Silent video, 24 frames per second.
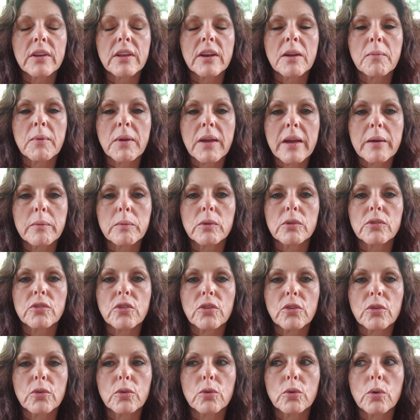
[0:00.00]
going to be able
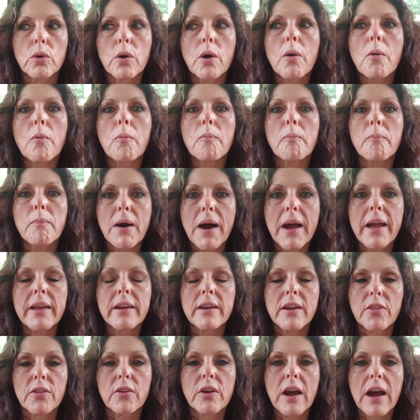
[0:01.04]
to buy
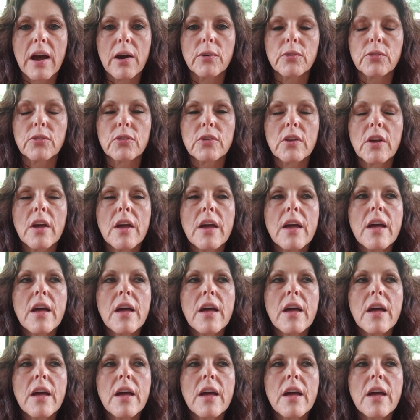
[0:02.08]
another house.